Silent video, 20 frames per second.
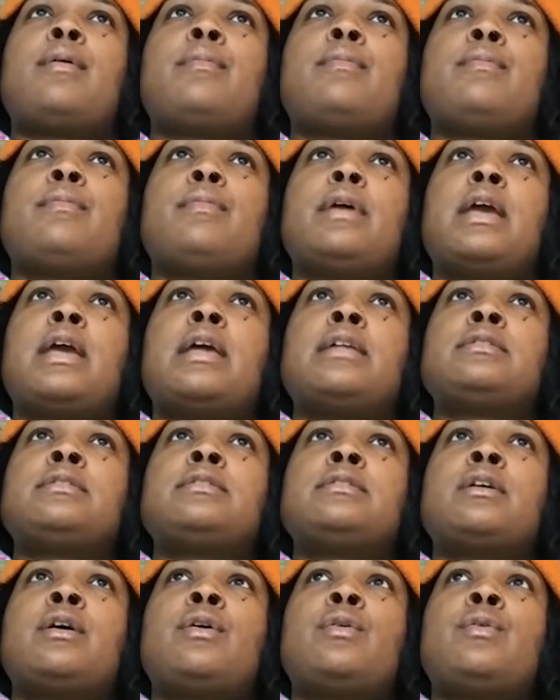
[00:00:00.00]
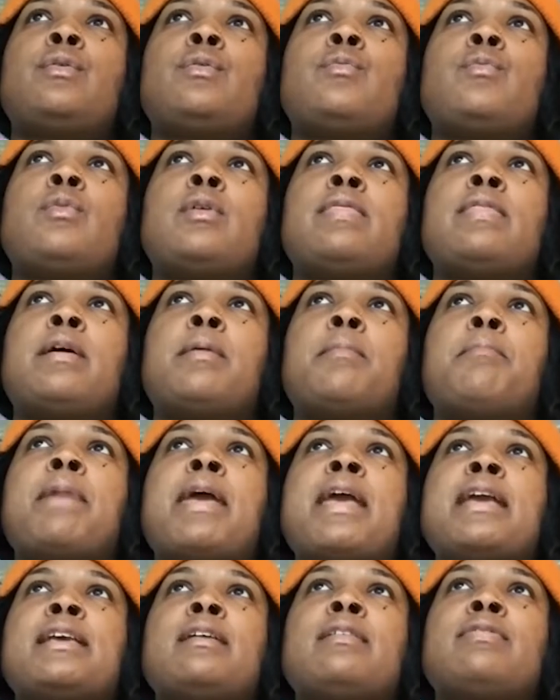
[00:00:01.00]
and so when they're
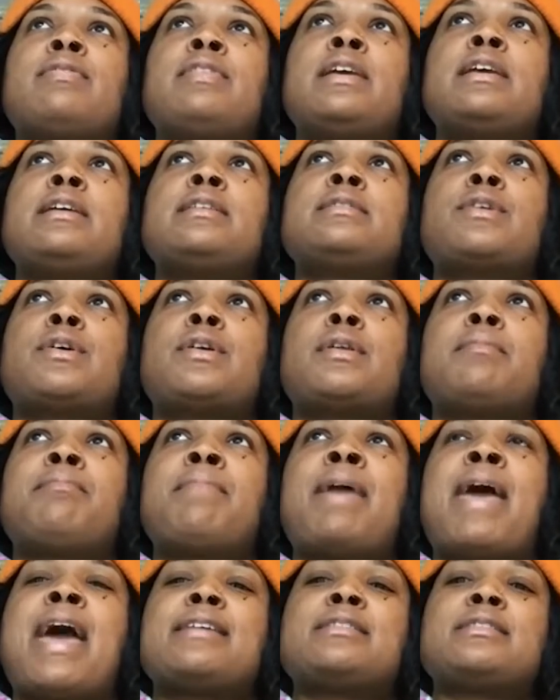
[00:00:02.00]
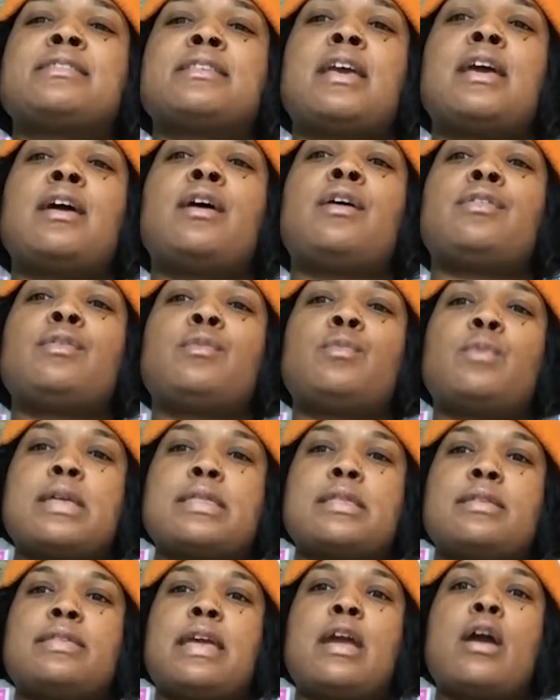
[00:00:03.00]
making things on a mass scale the way that
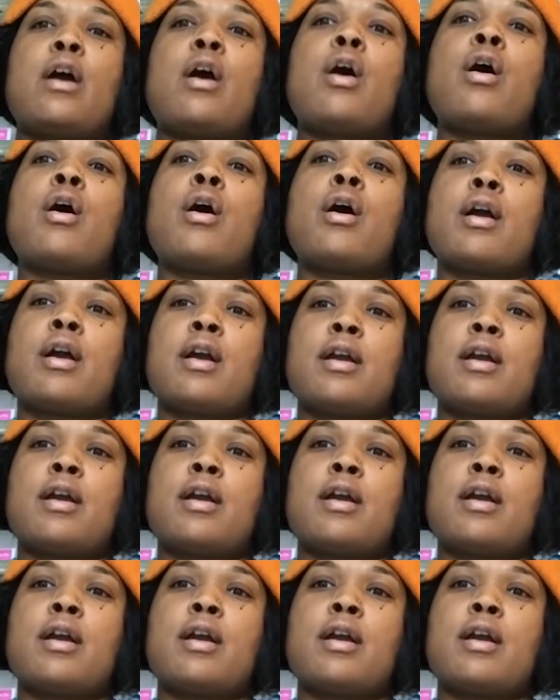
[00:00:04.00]
they are,